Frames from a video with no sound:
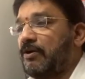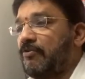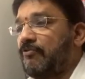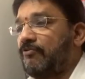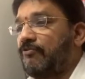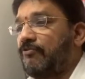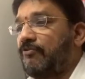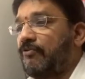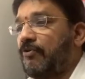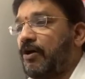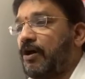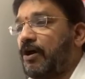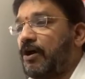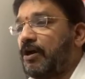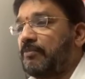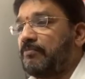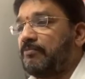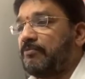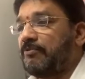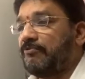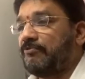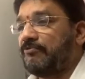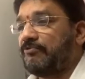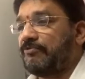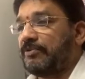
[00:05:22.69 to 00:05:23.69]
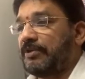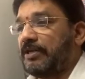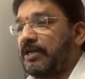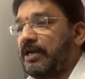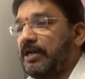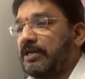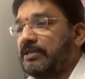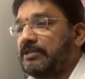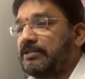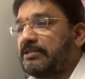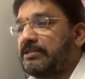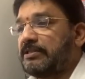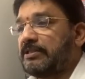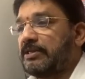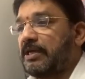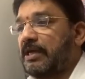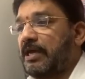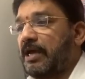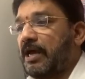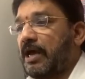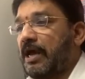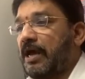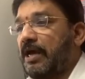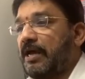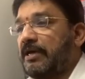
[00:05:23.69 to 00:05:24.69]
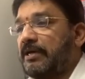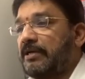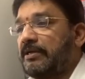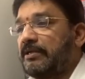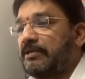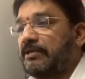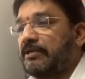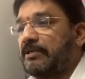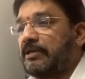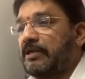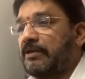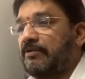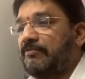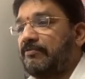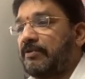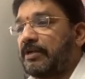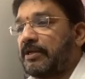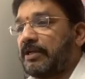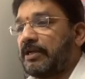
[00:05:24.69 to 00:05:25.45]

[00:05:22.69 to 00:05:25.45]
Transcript: farm finance and they were